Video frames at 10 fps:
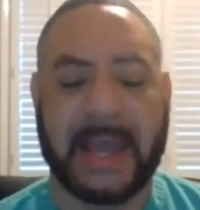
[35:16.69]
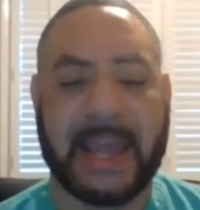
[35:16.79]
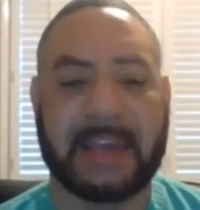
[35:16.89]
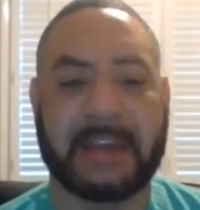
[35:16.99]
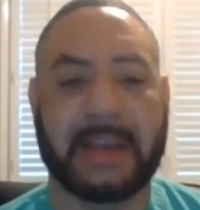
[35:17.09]

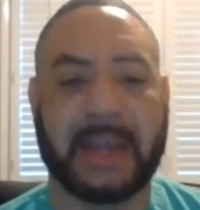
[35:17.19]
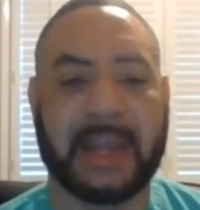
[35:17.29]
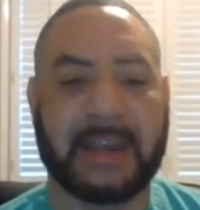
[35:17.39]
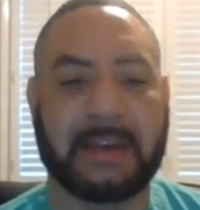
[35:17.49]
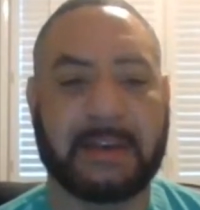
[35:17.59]
And
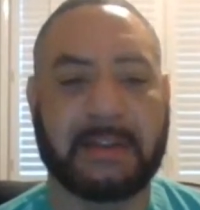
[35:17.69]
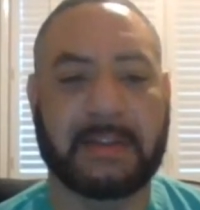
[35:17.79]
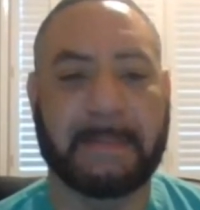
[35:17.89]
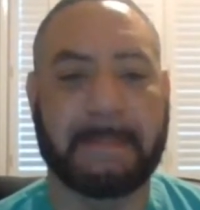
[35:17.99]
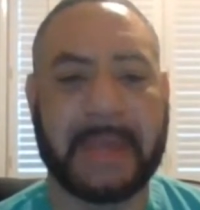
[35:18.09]

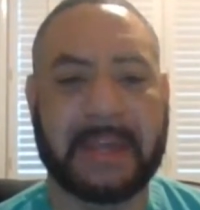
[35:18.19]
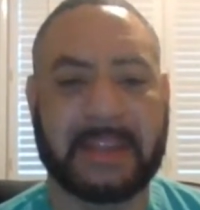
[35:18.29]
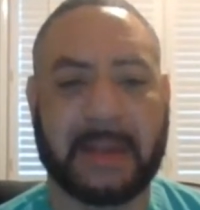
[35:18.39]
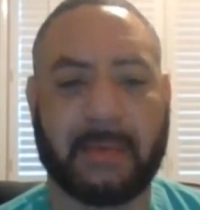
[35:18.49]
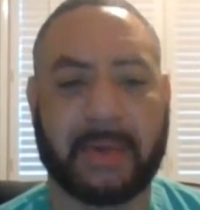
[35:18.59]
the big
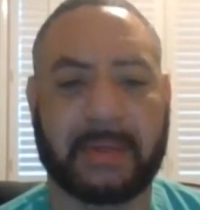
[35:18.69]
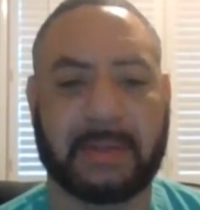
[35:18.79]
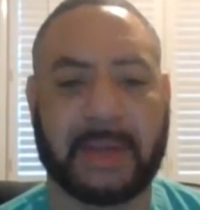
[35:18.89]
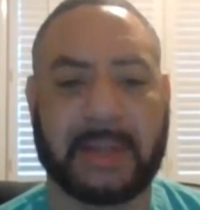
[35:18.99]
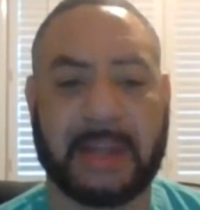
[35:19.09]
thing with,
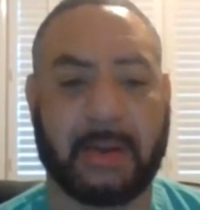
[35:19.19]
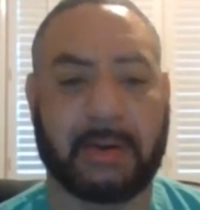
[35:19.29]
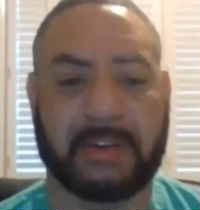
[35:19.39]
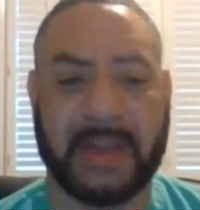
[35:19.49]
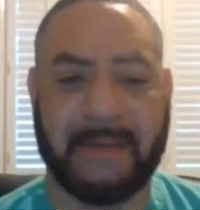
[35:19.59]
and there
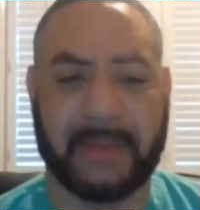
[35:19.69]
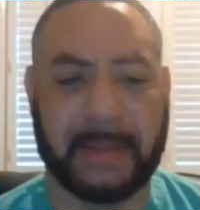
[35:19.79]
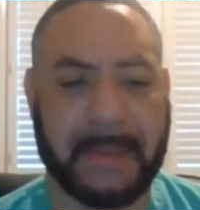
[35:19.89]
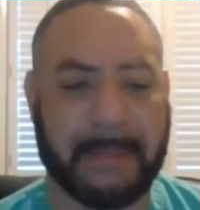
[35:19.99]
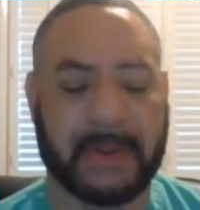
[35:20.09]
are
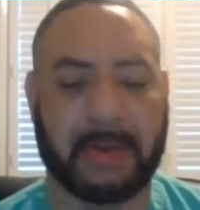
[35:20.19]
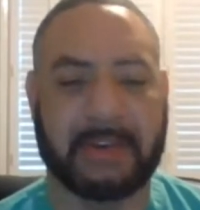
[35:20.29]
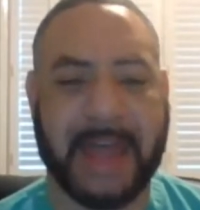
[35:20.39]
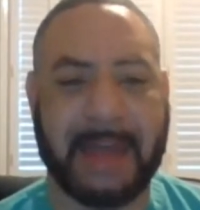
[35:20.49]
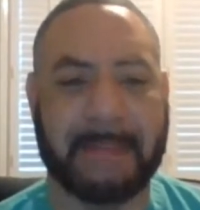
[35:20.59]
definitely people,
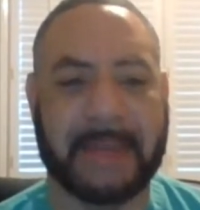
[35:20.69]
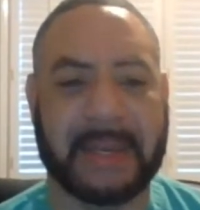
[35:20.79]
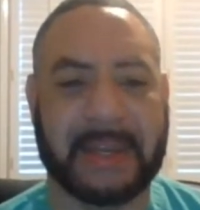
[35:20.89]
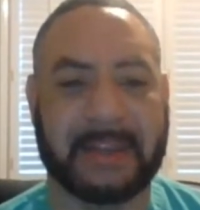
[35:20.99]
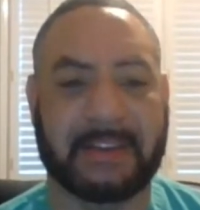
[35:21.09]

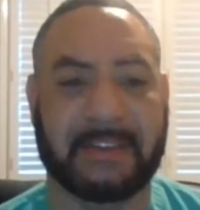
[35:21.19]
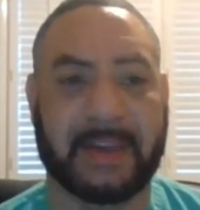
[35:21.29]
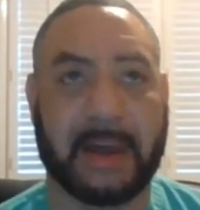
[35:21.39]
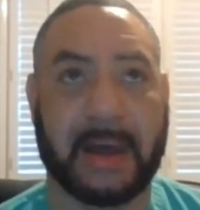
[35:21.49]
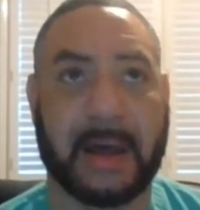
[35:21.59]
diabetes,
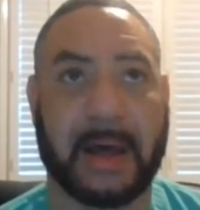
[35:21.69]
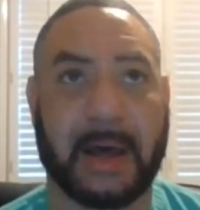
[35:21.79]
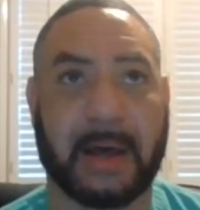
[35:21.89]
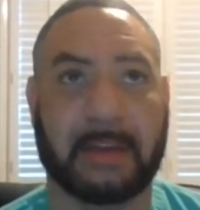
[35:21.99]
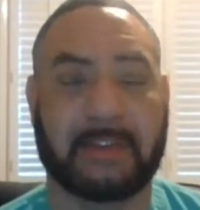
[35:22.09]

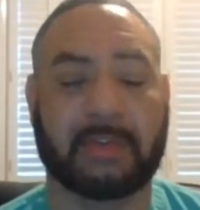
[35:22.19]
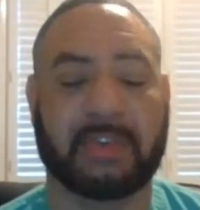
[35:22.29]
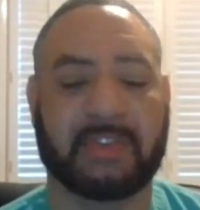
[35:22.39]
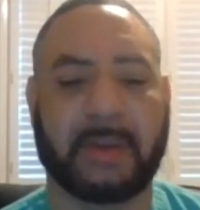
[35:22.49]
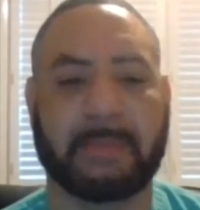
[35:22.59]
so
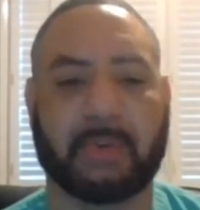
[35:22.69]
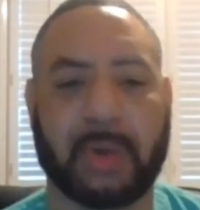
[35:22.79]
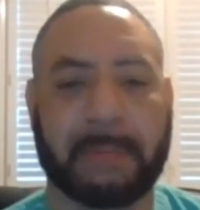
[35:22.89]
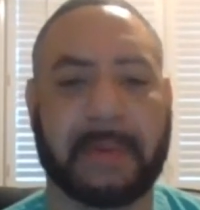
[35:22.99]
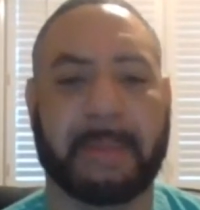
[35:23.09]
to some
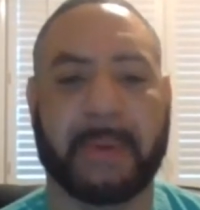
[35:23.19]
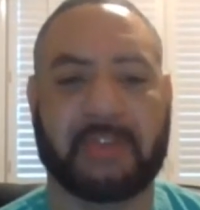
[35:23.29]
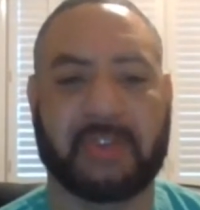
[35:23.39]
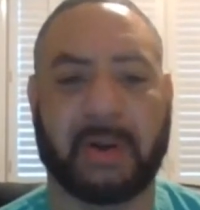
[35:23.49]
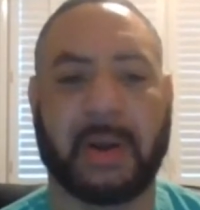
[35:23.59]
degree blood
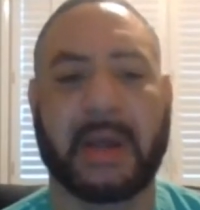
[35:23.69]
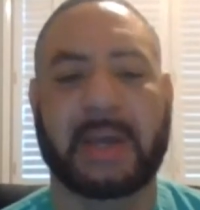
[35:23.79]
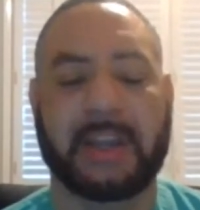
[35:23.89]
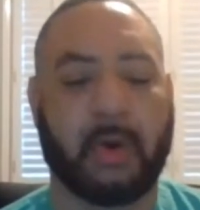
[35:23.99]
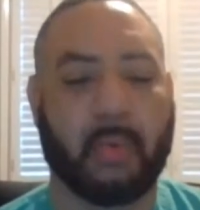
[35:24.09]
pressure,
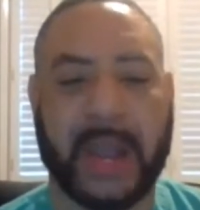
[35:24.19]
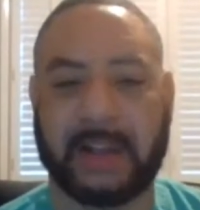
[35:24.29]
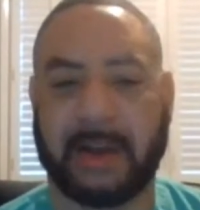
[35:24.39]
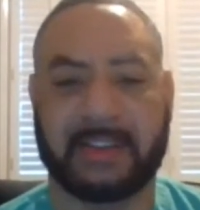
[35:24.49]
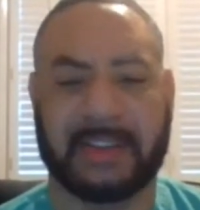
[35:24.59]

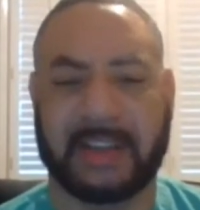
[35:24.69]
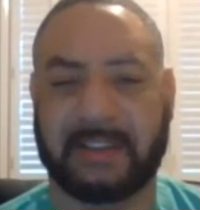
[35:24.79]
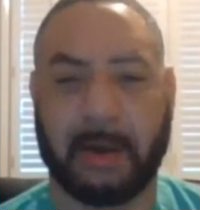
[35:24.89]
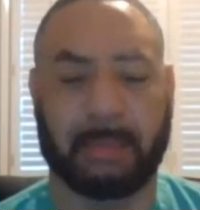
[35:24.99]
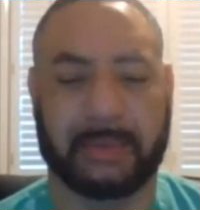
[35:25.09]
weight loss and
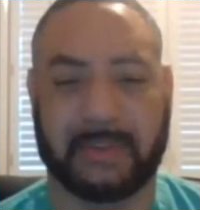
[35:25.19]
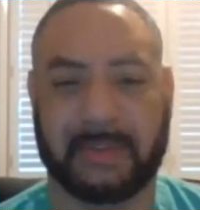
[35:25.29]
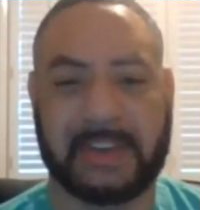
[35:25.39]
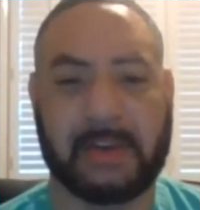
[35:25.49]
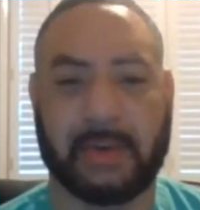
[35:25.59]
things helps
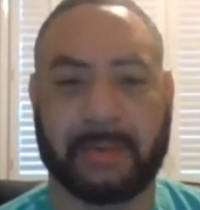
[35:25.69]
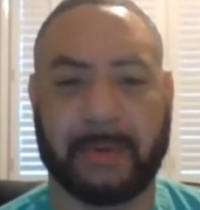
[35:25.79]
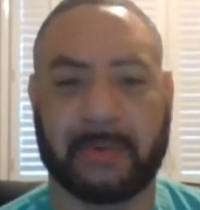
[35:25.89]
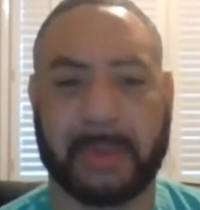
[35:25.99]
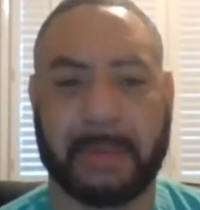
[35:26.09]
decrease
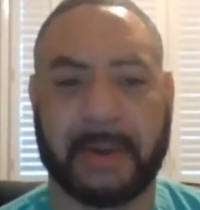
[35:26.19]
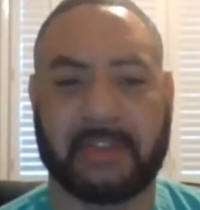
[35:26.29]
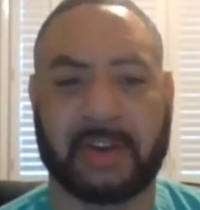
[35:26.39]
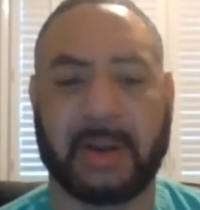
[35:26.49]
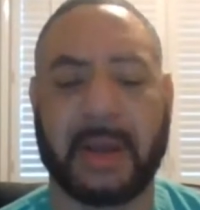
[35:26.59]
people's blood
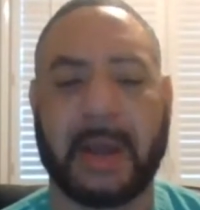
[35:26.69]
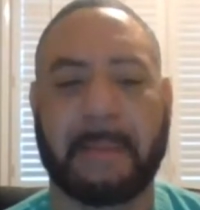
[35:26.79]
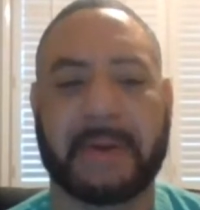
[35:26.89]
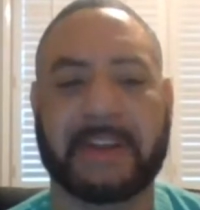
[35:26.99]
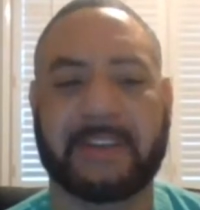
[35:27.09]
pressure,
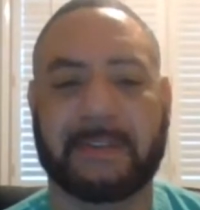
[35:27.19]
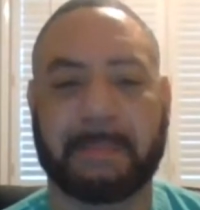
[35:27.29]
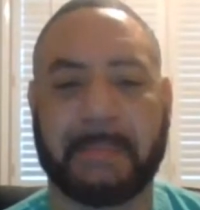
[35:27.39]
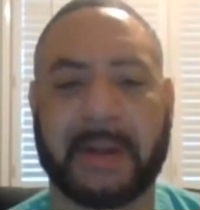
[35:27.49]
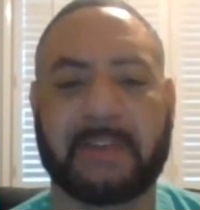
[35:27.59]
but it is
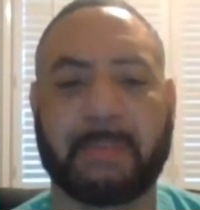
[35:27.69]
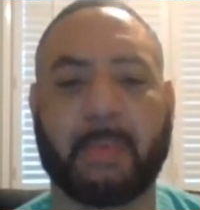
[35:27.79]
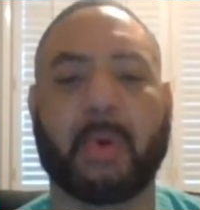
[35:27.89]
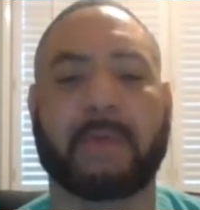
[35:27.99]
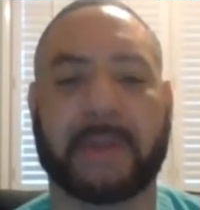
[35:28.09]
much
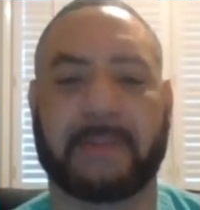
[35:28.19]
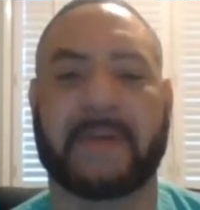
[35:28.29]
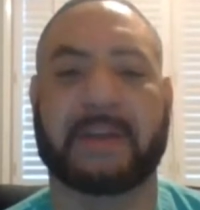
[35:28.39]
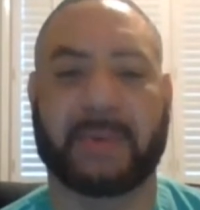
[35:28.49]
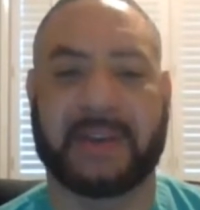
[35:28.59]
more of an
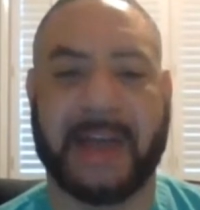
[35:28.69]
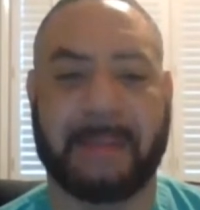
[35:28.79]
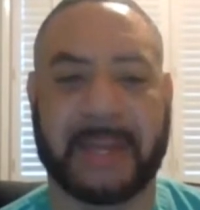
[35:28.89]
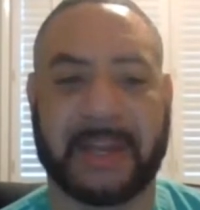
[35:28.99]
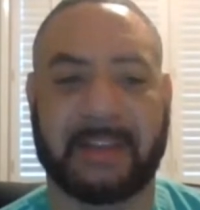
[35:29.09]
effect with
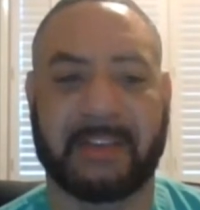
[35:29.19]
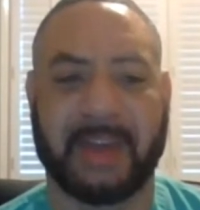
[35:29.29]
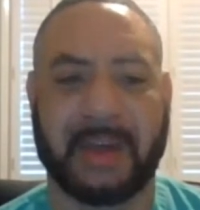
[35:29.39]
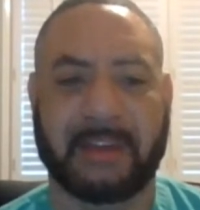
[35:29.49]
diabetes.